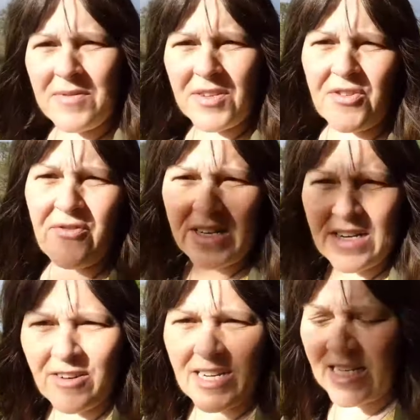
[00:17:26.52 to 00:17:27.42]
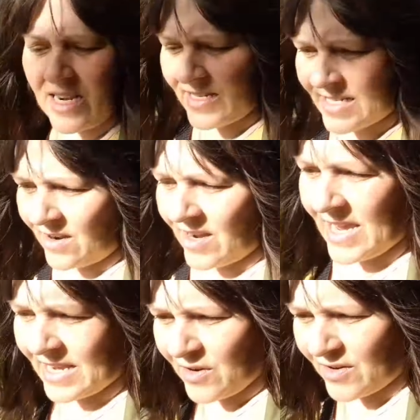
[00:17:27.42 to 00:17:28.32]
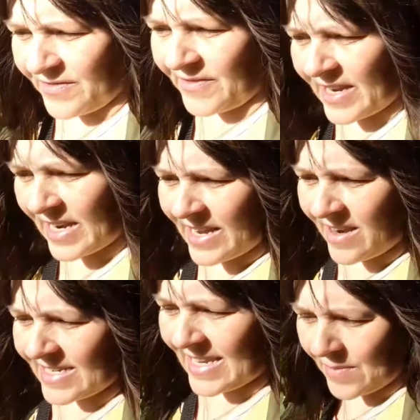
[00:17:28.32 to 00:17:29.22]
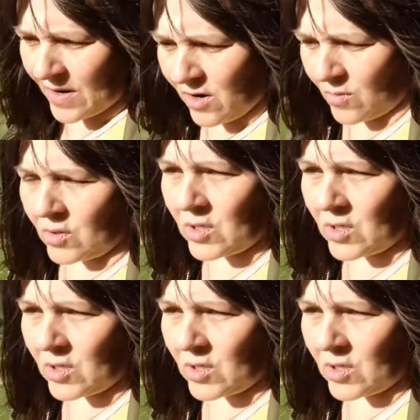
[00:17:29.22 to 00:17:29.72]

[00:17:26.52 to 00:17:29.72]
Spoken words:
was 3 degrees last night, and you could feel it. I had to get my hot